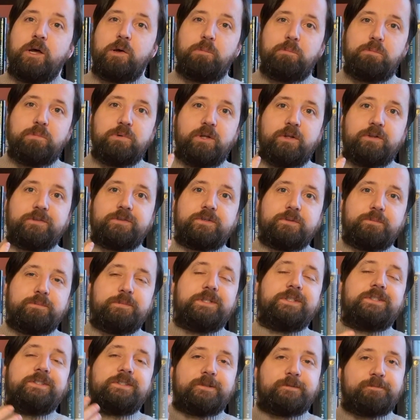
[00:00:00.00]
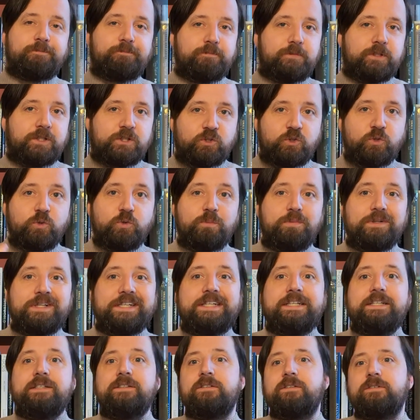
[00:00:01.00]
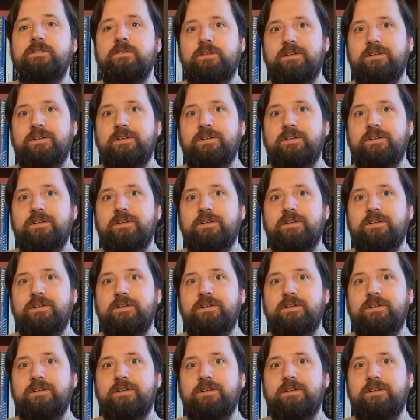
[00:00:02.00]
Blot means to bleed,